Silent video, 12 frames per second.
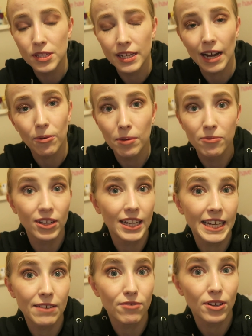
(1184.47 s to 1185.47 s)
So now I'm
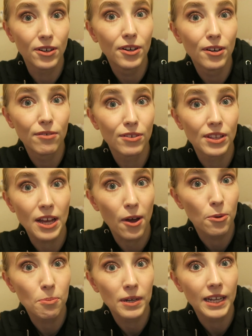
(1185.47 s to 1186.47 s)
filling in for her for the
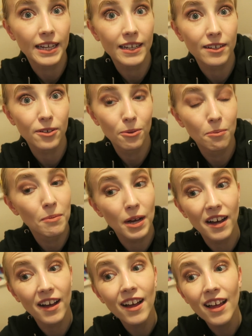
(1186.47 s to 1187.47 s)
opening
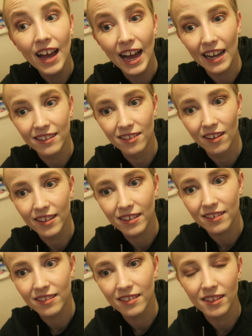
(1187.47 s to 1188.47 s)
number and
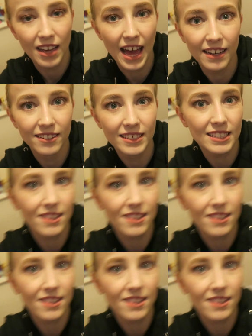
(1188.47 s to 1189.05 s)
like the end.